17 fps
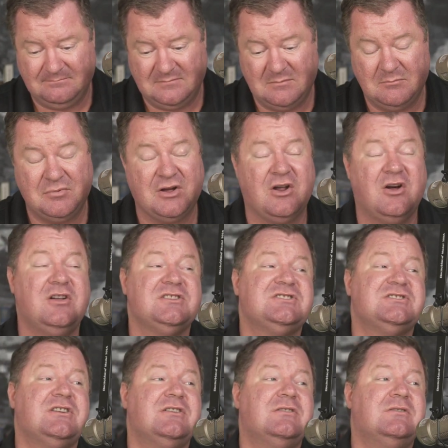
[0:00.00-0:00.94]
But
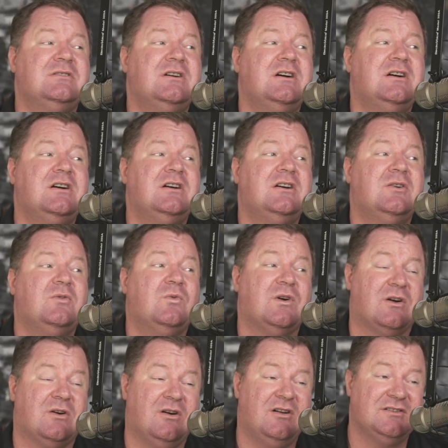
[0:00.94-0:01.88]
also,
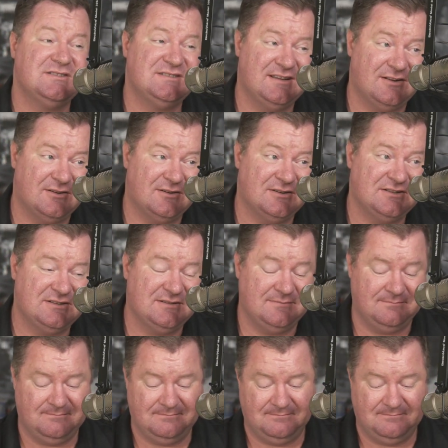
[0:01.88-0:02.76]
we're all sinners.